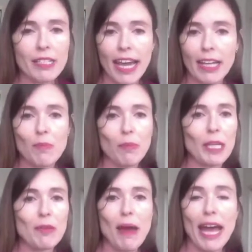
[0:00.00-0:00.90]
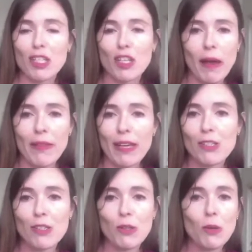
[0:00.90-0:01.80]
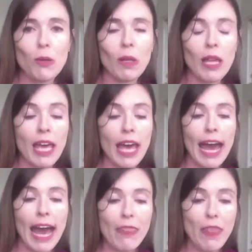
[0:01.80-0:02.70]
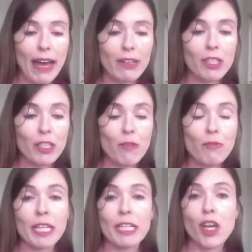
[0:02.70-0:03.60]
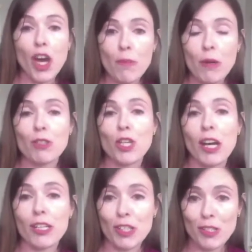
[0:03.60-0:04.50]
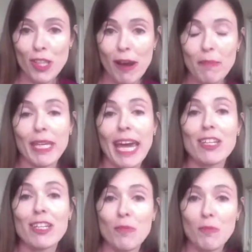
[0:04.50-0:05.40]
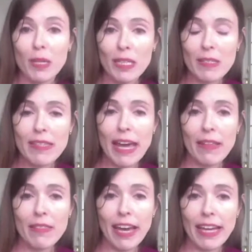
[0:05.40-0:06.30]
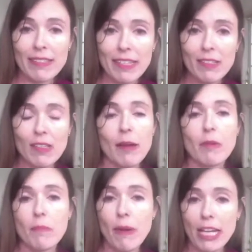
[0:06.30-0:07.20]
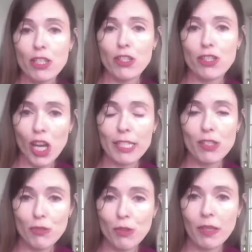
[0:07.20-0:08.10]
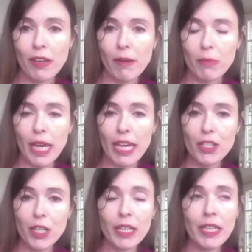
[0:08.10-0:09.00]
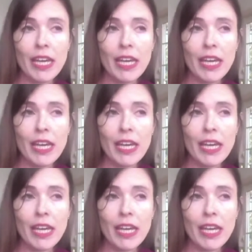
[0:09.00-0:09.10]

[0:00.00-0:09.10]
and completely passionate about that school. And that, really turbocharges their application, because that excitement and passion shines through in their application.